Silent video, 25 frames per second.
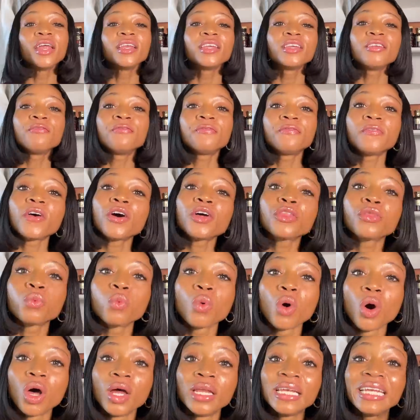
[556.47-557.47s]
The fourth
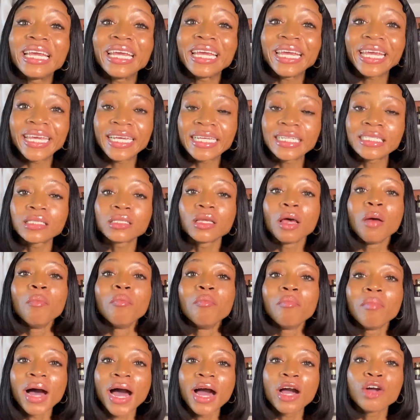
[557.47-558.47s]
one is
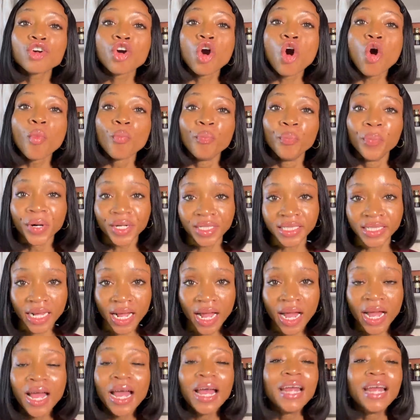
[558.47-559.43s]
mango butter.